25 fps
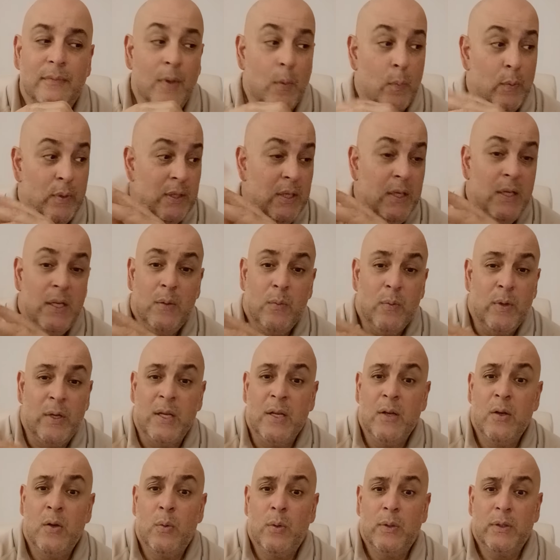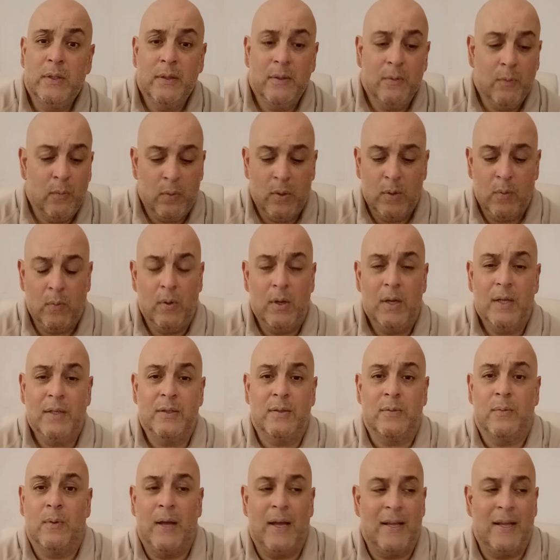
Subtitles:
We did it. We didn't know what it was.